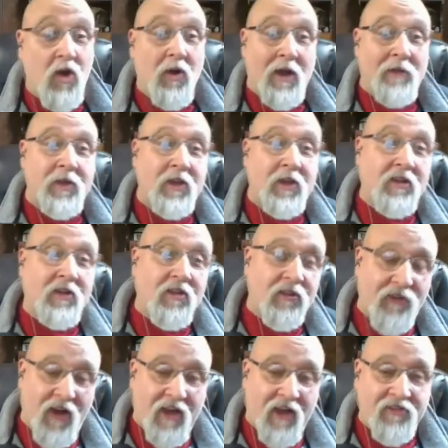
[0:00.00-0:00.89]
I mean, this
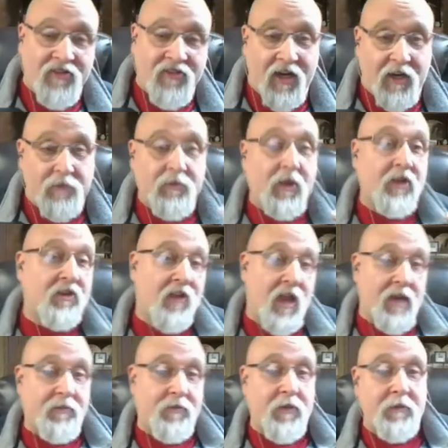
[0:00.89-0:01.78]
is fascinating, because a
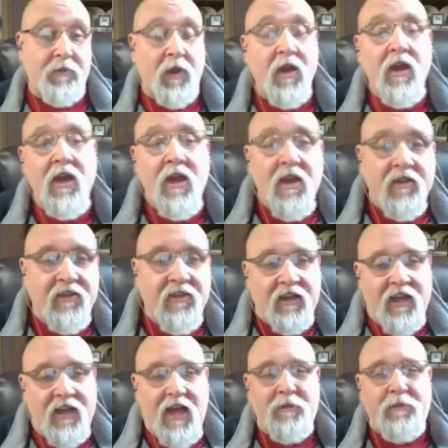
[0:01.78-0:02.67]
lot of
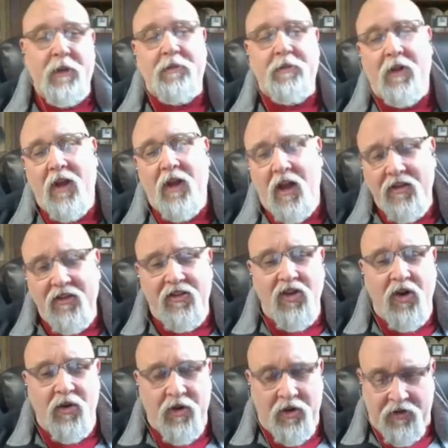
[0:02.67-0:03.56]
people
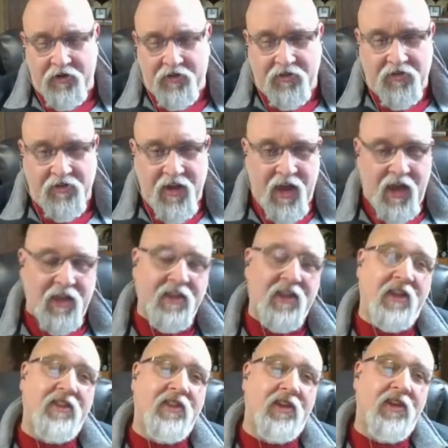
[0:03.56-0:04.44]
don't
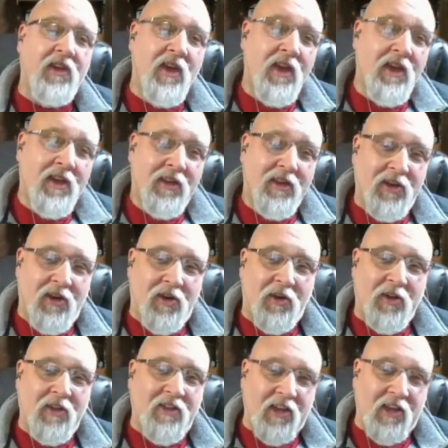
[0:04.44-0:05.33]
understand that
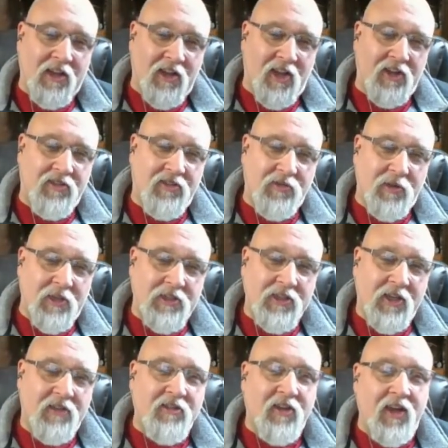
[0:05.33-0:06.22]
it's like a light
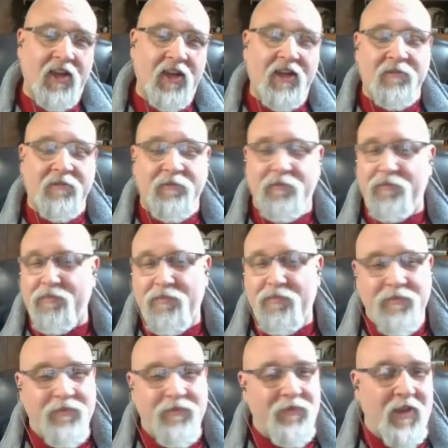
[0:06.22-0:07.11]
switch.
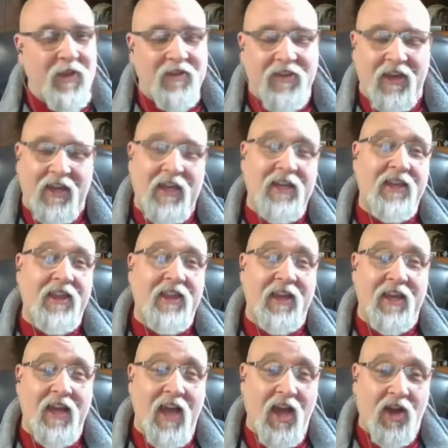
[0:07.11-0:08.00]
It's like
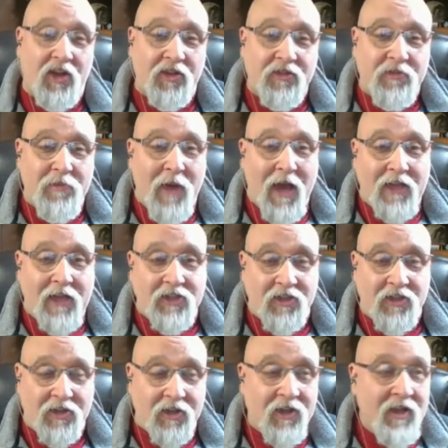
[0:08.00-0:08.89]
anything else
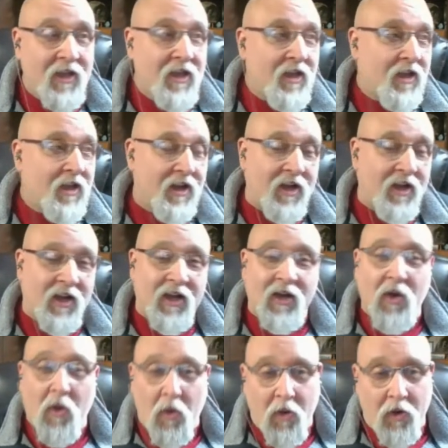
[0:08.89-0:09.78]
magical,
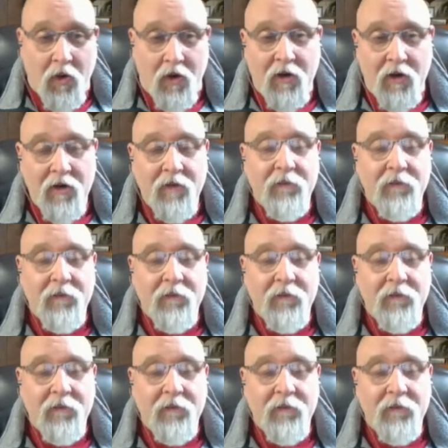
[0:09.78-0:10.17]
or